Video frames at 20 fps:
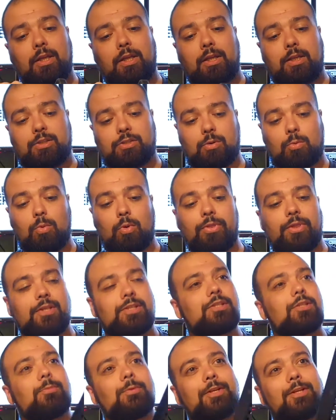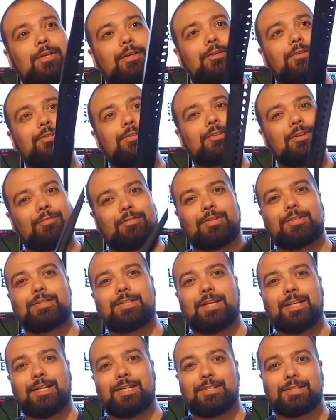because I want this to be used
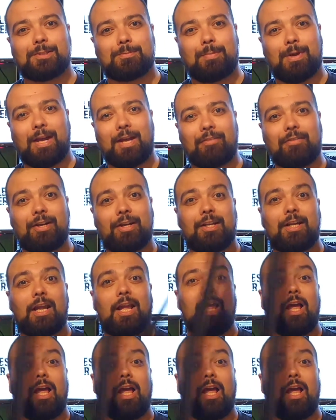obviously in sparring.